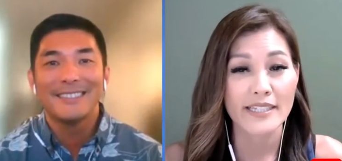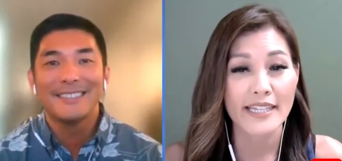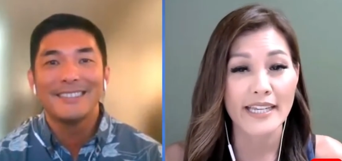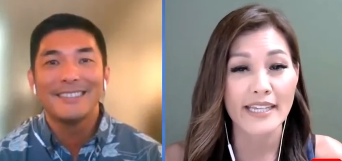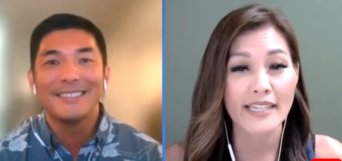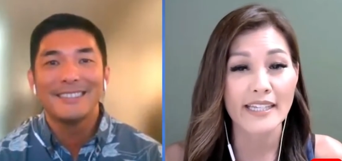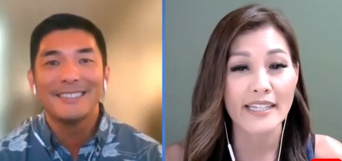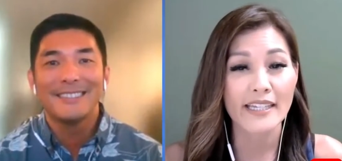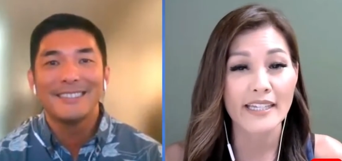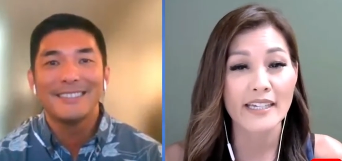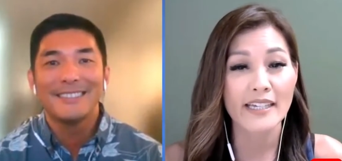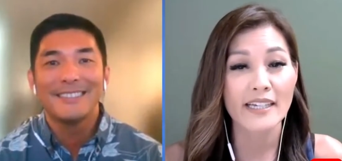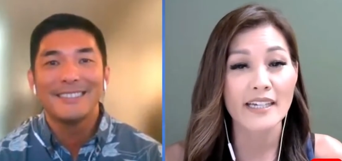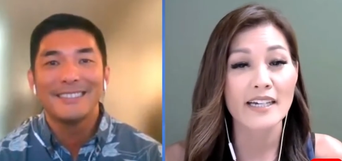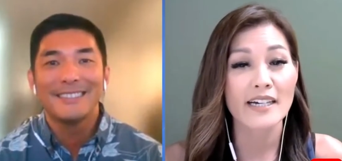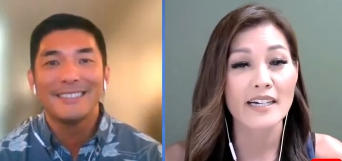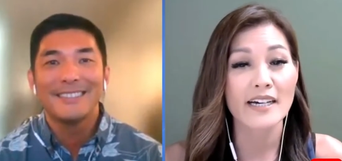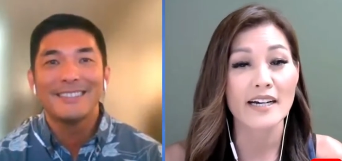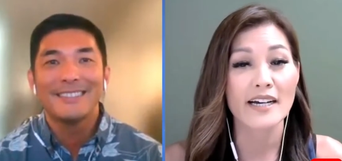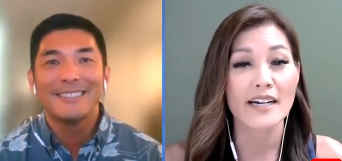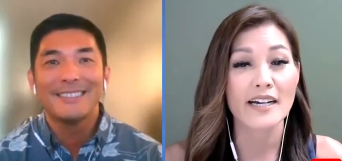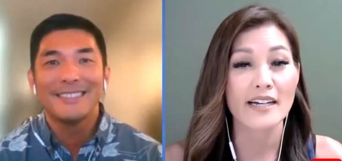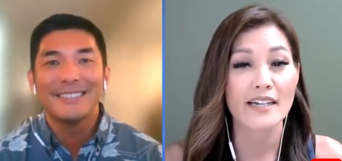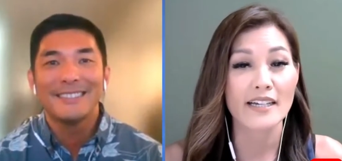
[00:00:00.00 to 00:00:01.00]

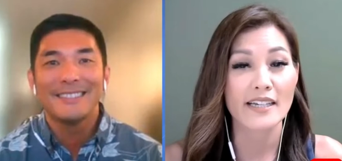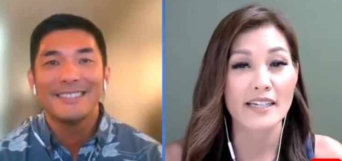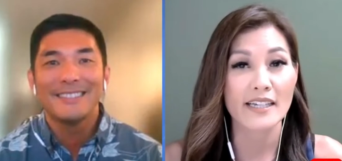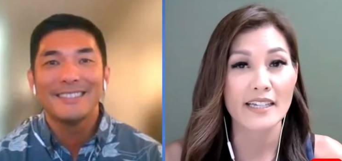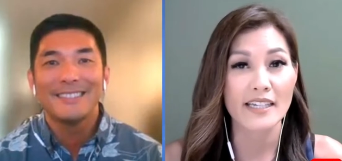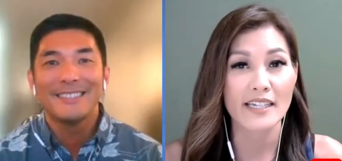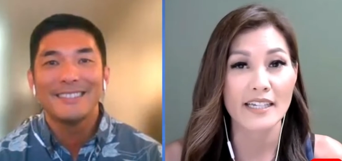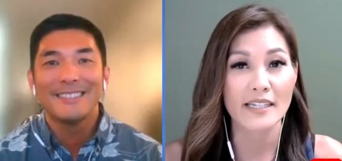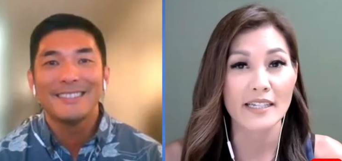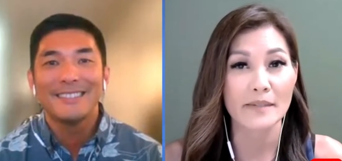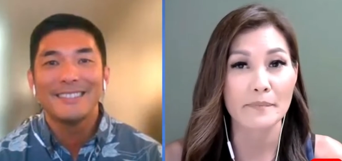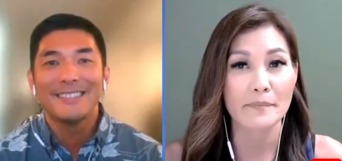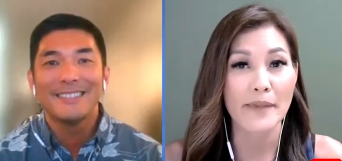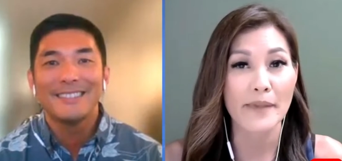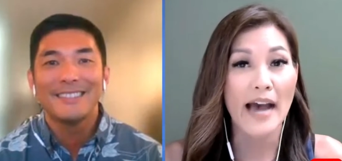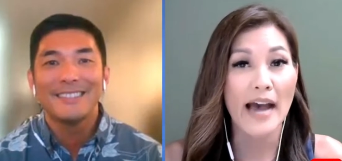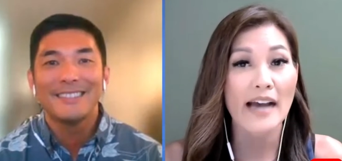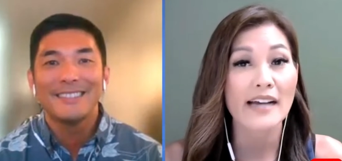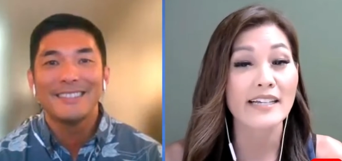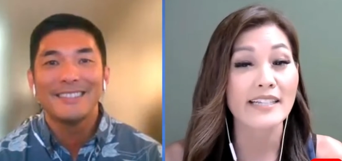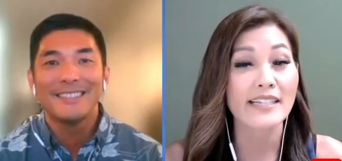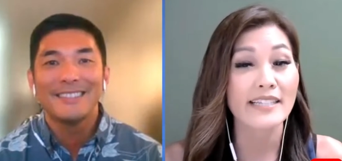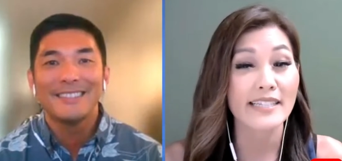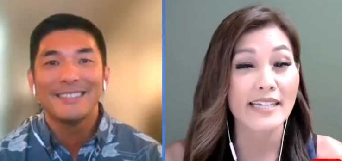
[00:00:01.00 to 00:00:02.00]
Speaker 1: Taking it
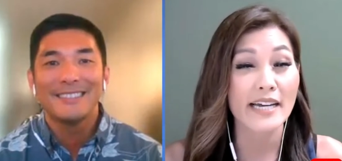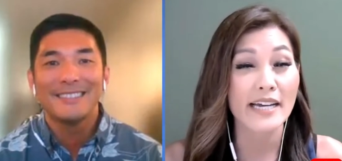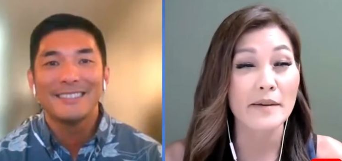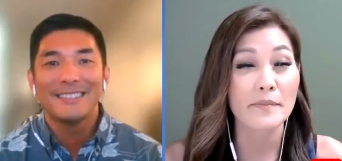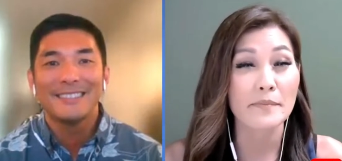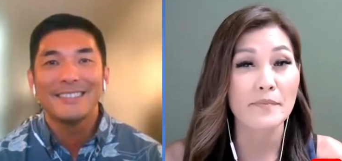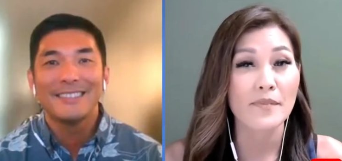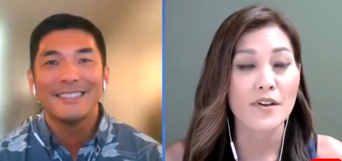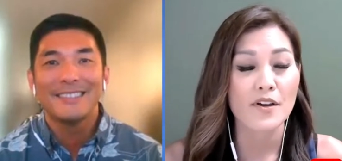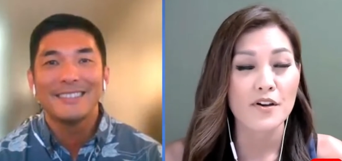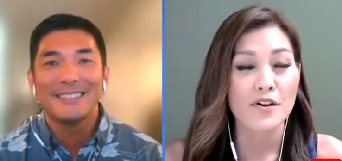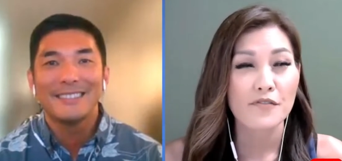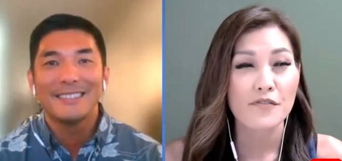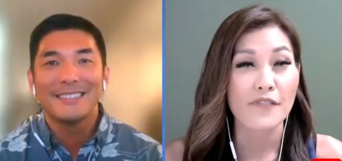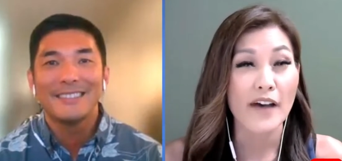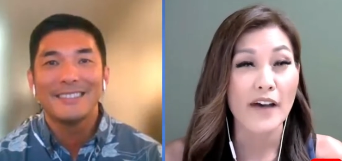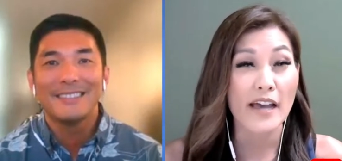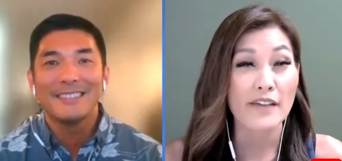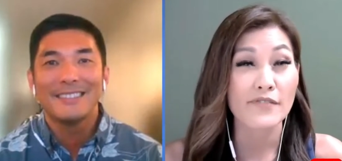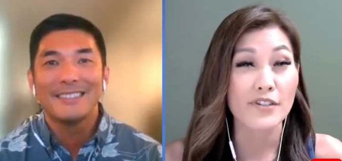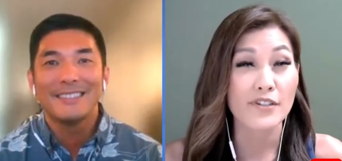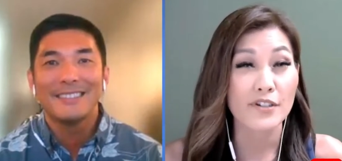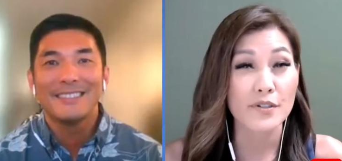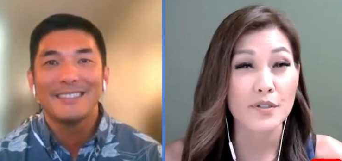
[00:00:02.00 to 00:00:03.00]
back a step,
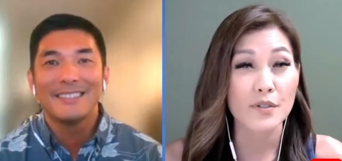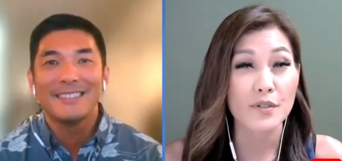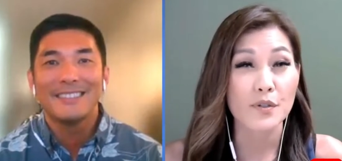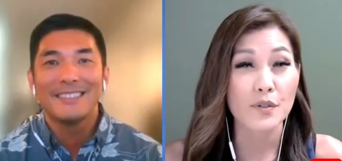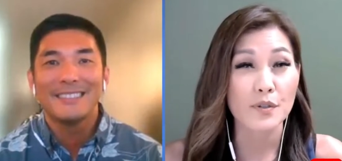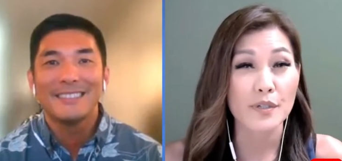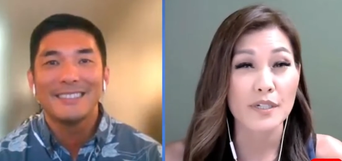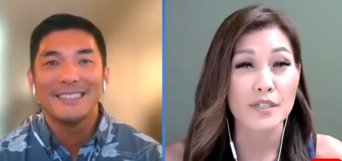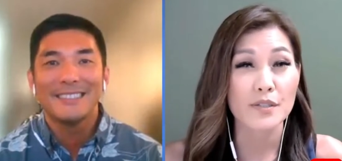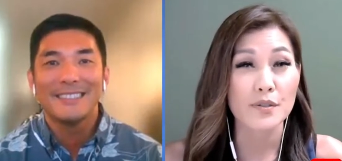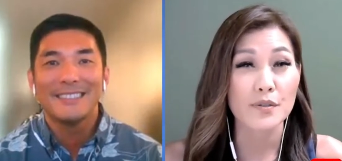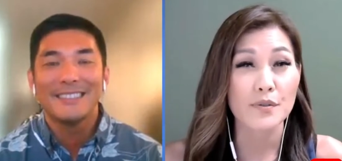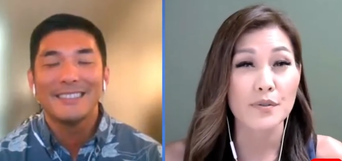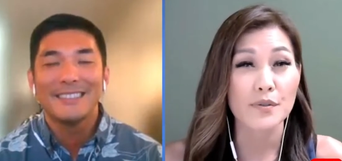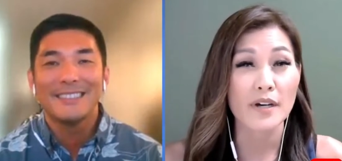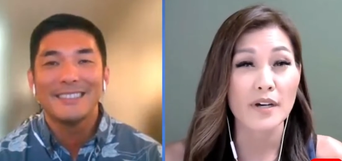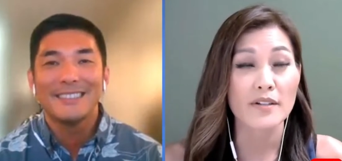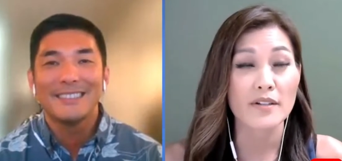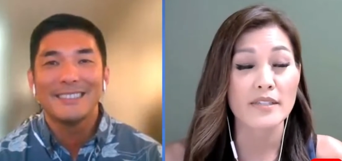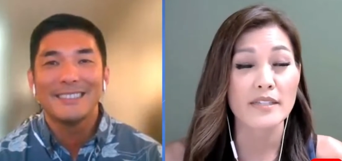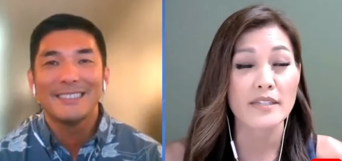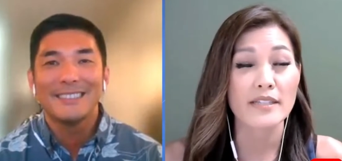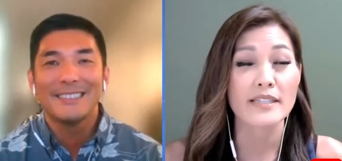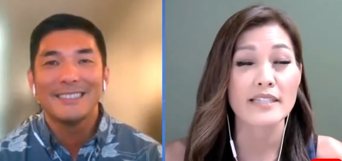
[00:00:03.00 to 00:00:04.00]
five years ago in
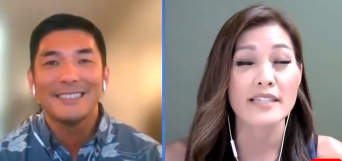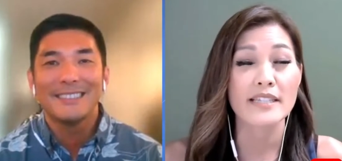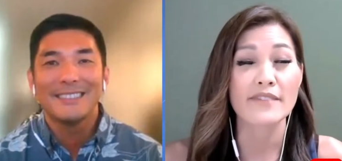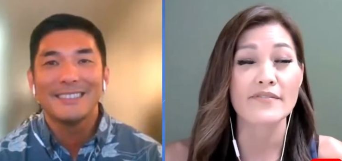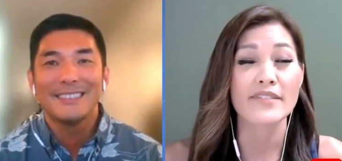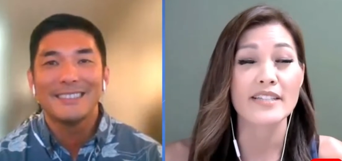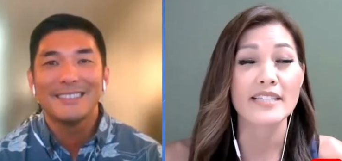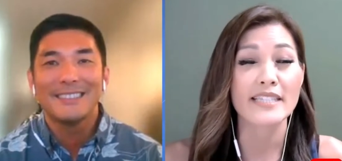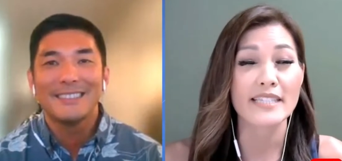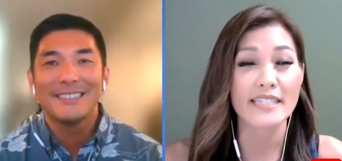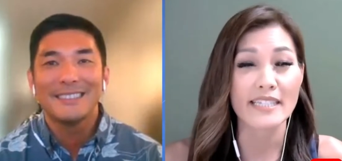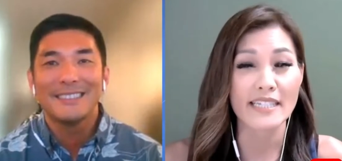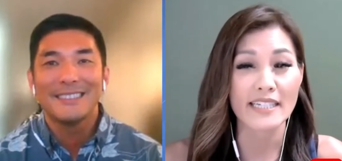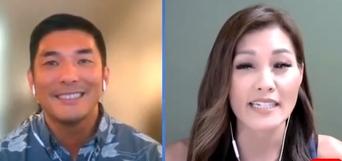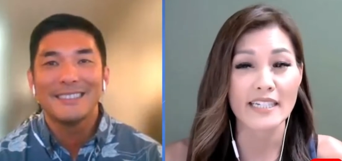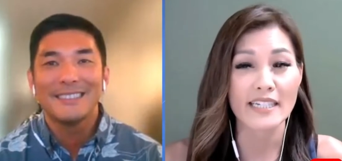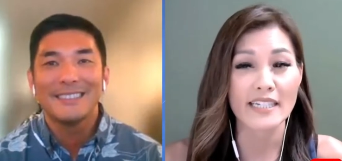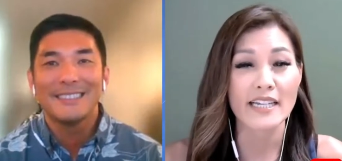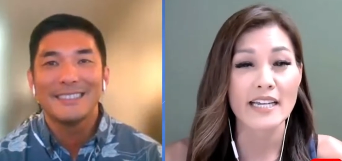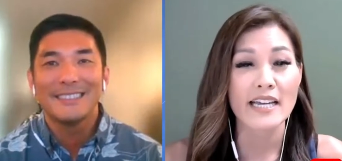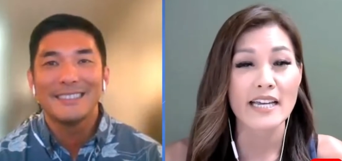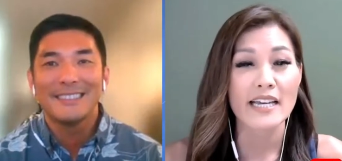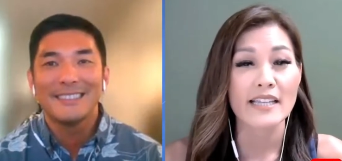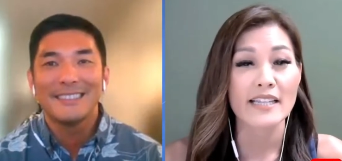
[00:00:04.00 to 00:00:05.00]

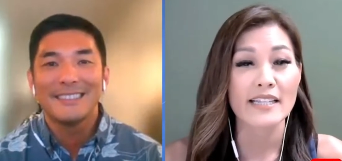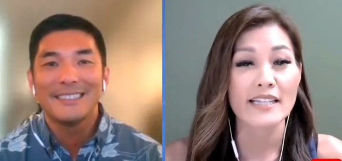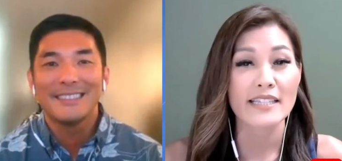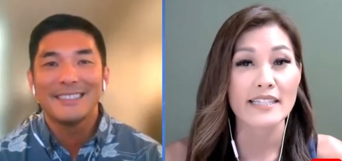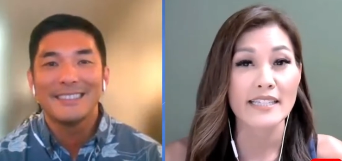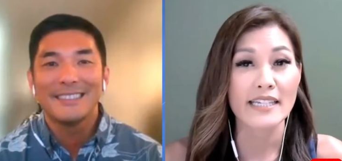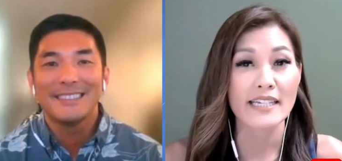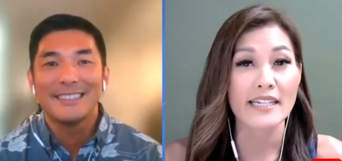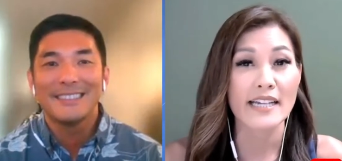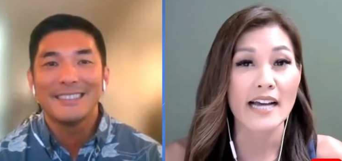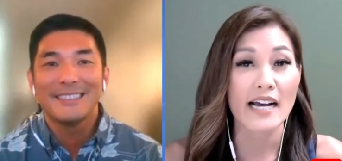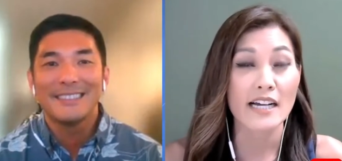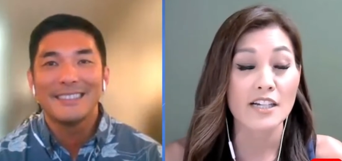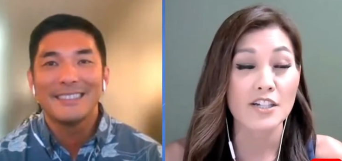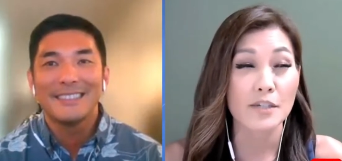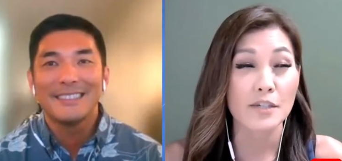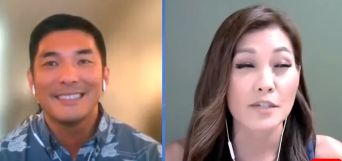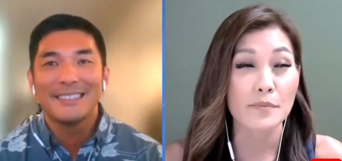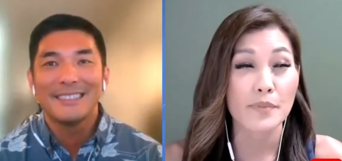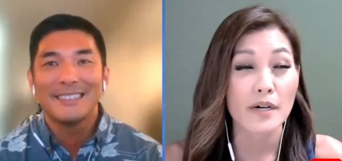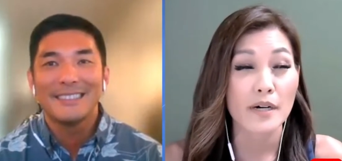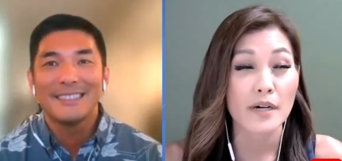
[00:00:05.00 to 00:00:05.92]
2017, the state actually